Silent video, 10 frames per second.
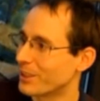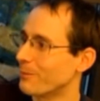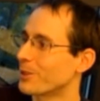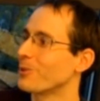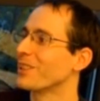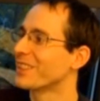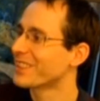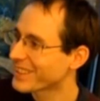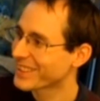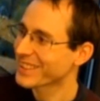Oh, okay. So
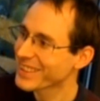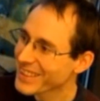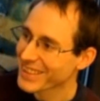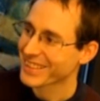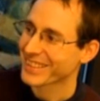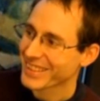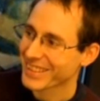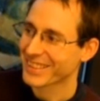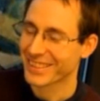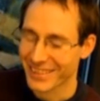you were both
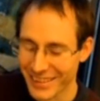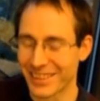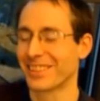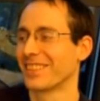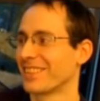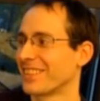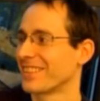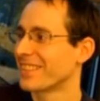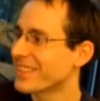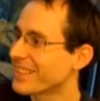now accepted in the
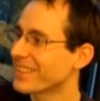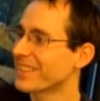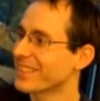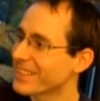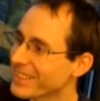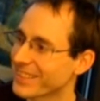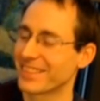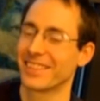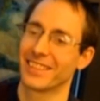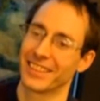PhD program at the same
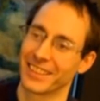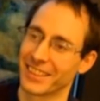school. Okay.